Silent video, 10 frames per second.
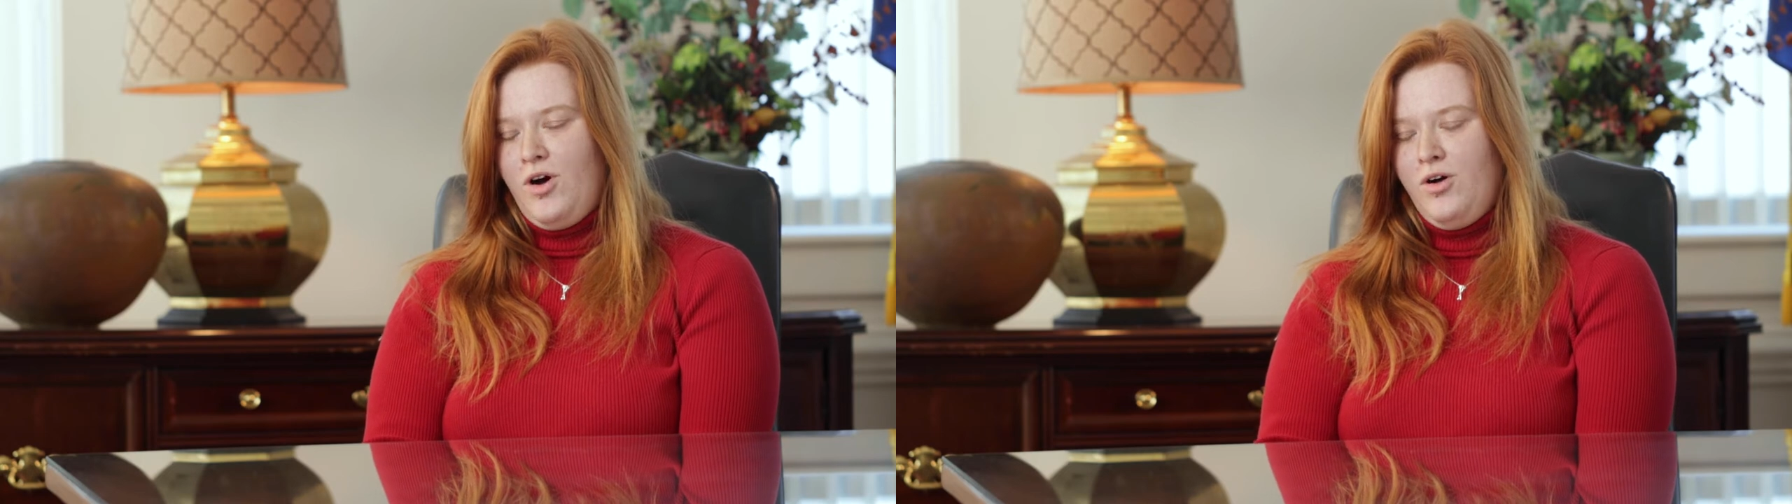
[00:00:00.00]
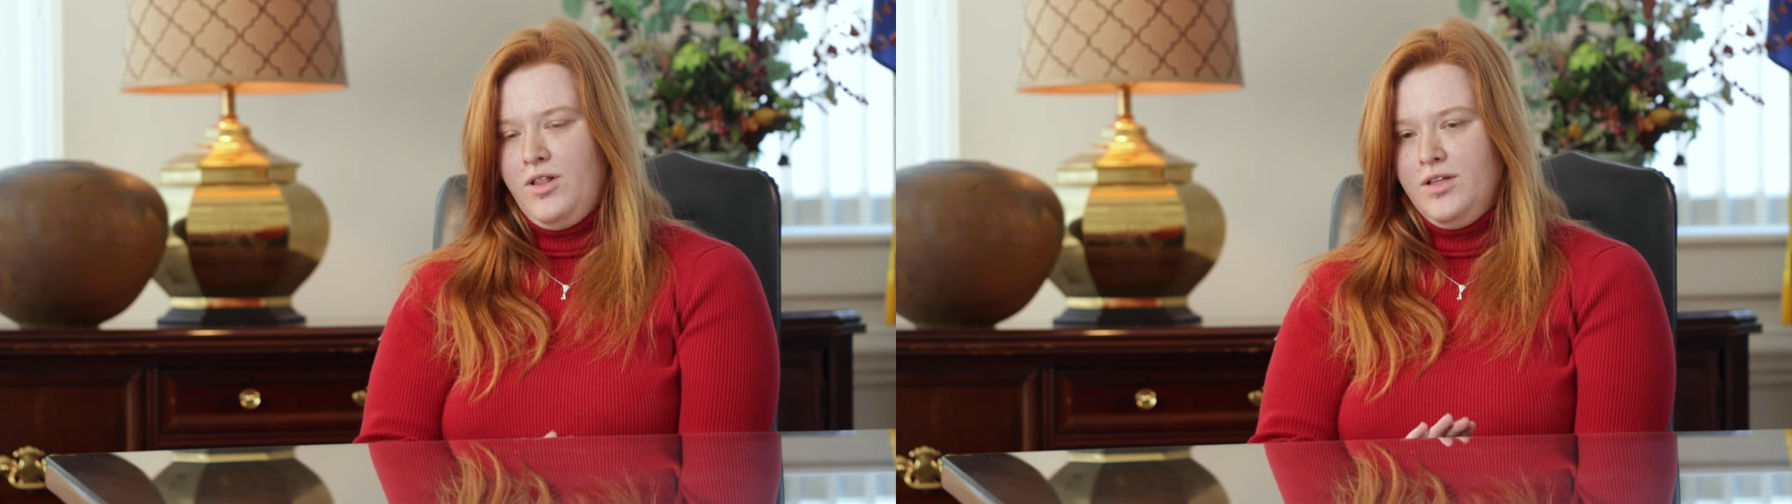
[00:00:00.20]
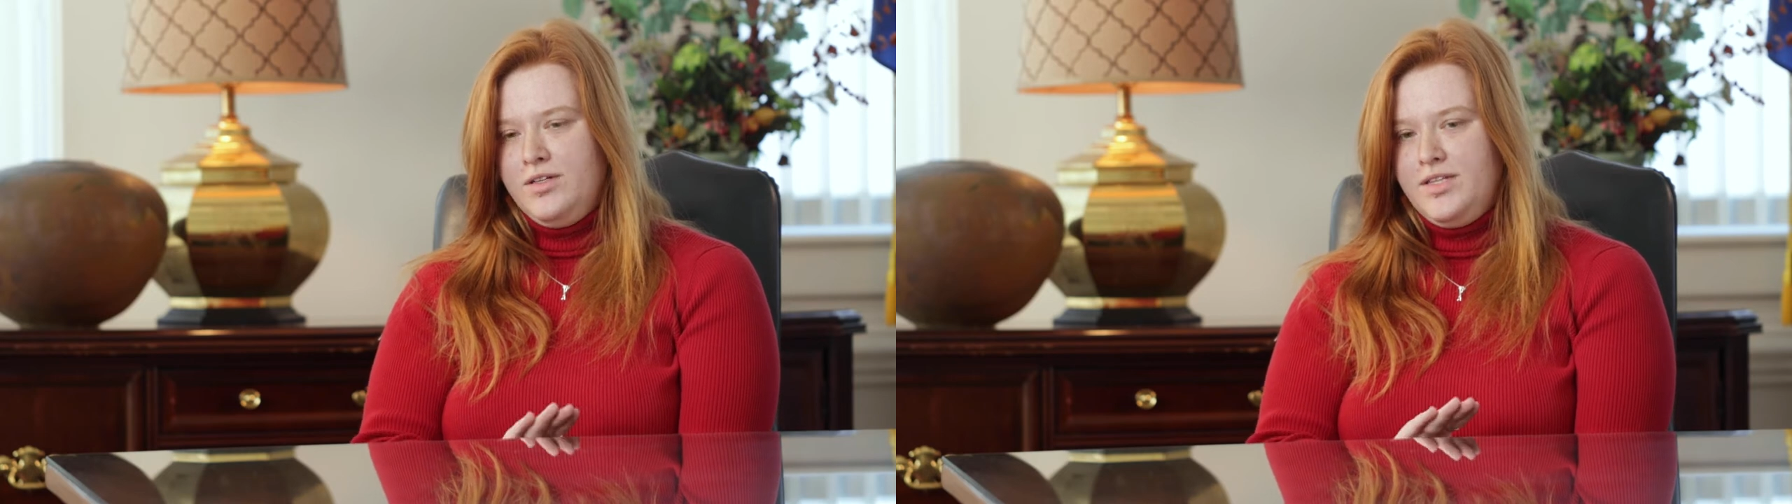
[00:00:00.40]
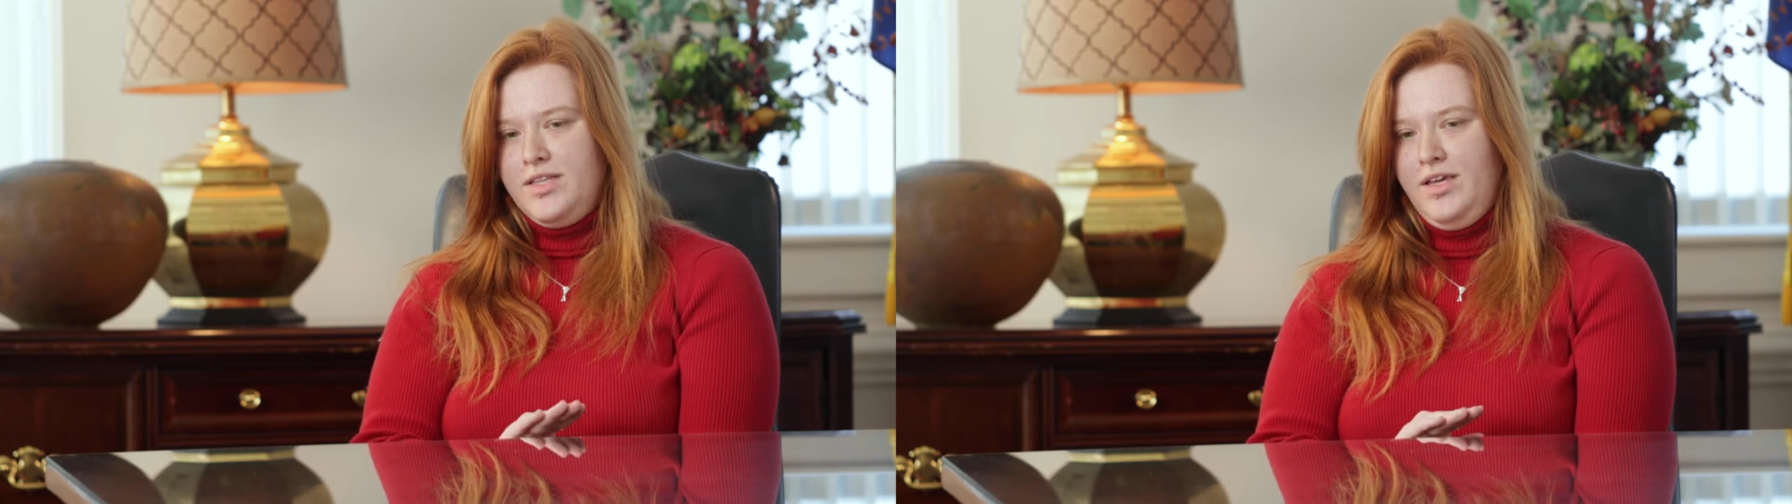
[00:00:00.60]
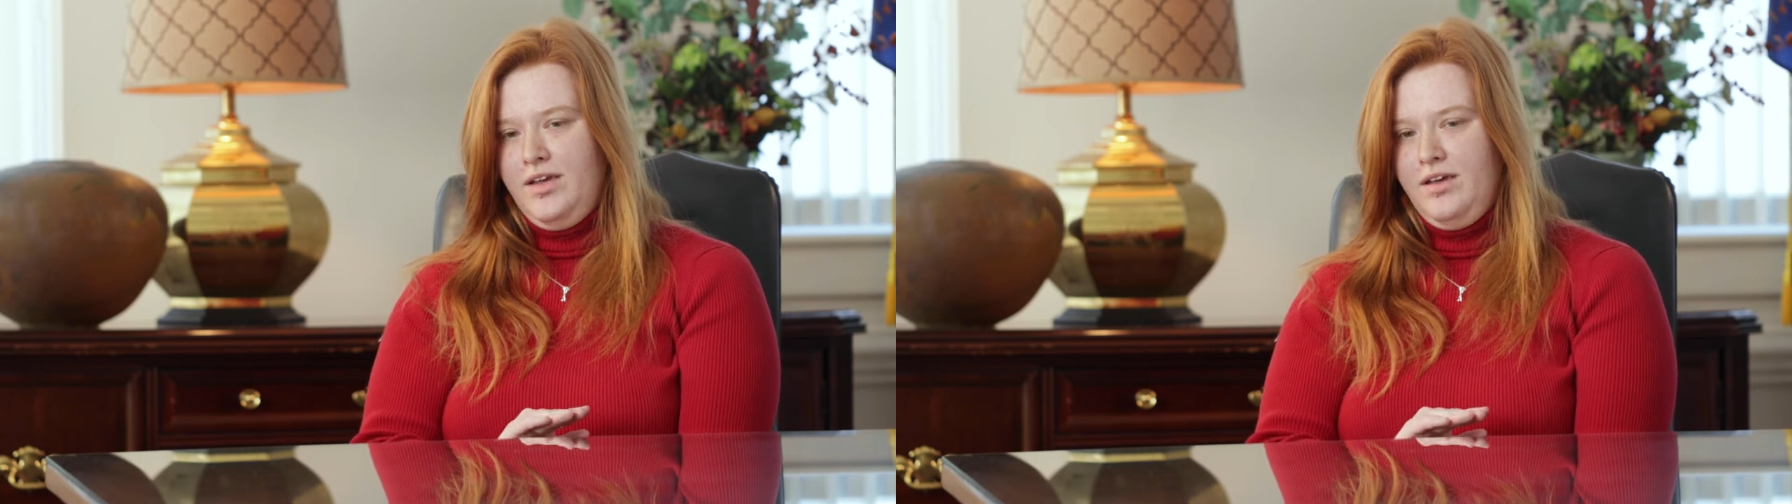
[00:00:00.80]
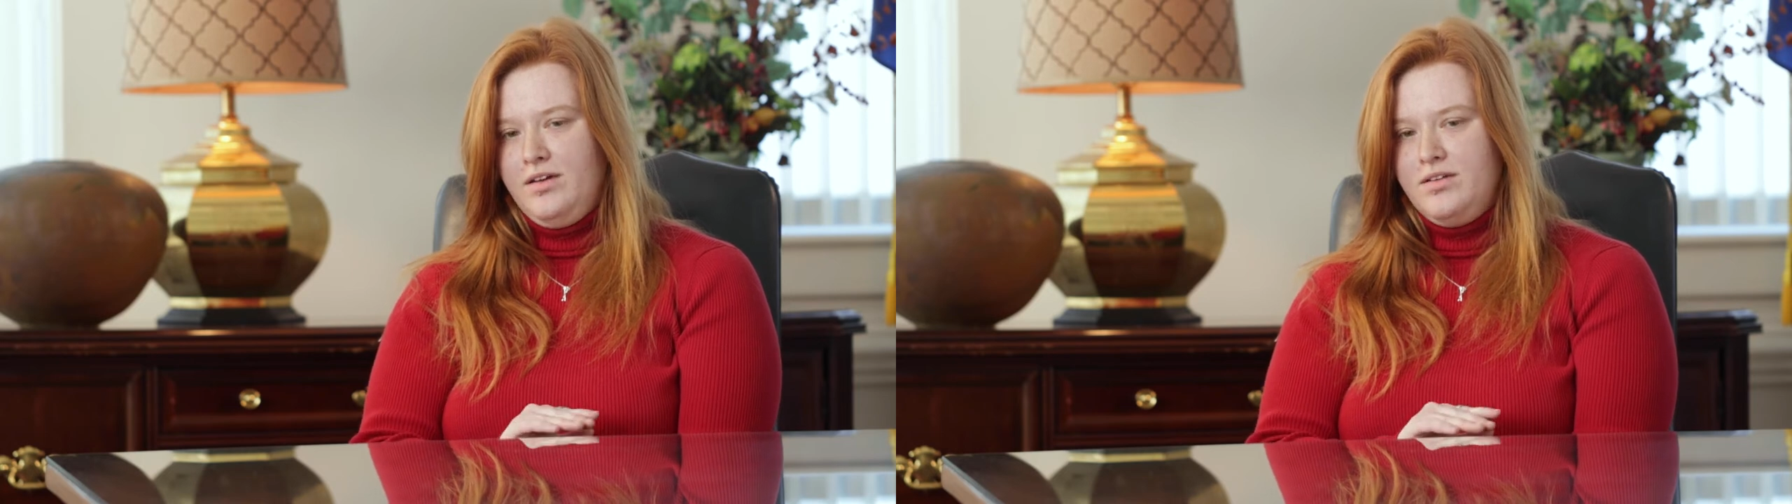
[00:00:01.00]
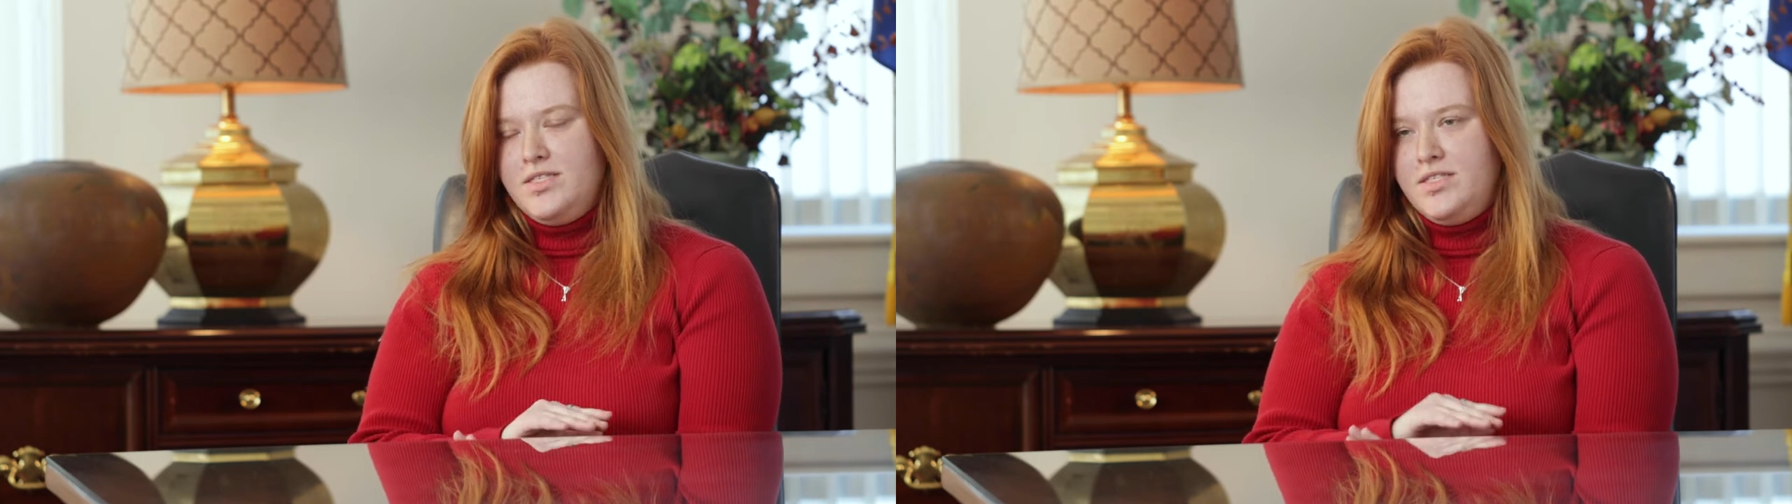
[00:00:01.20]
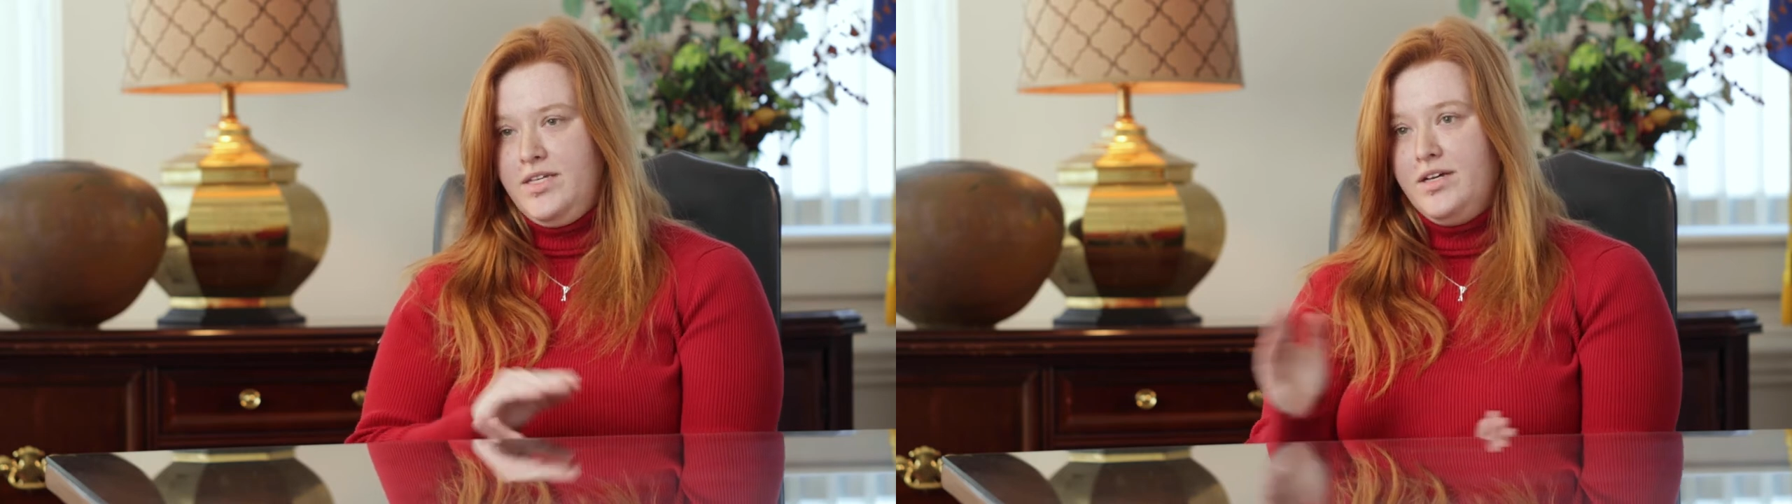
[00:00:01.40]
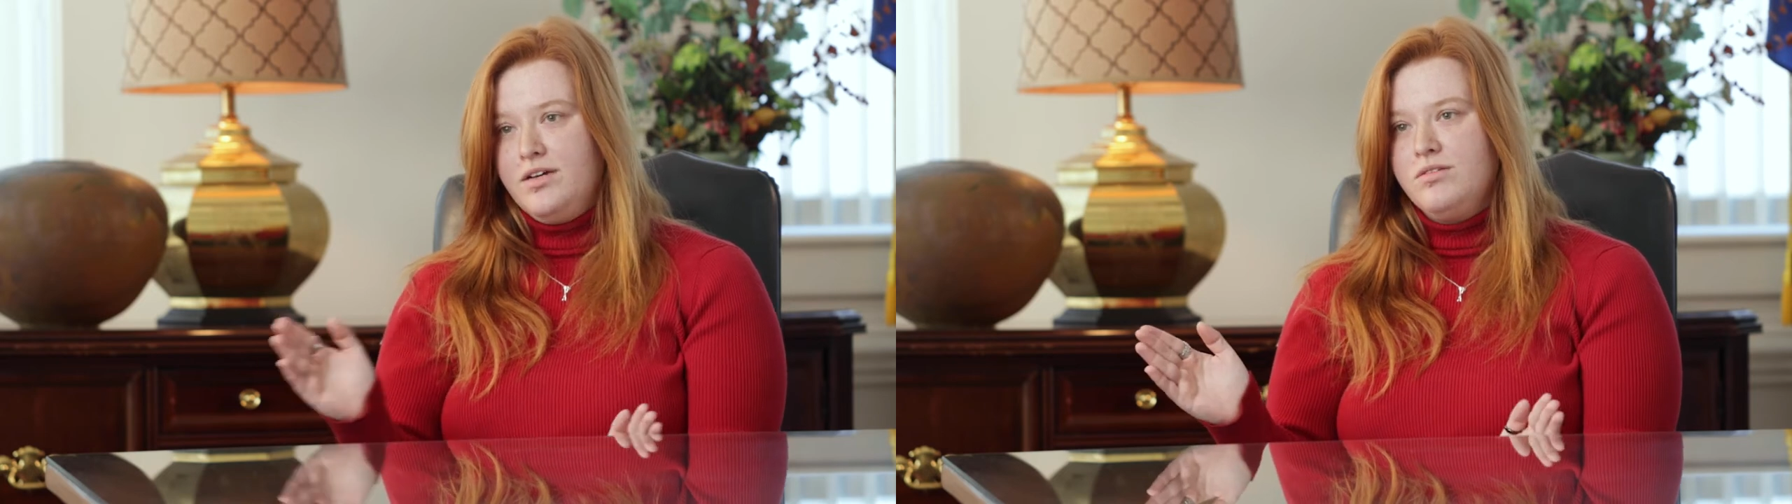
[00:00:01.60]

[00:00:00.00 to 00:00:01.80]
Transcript: all the stick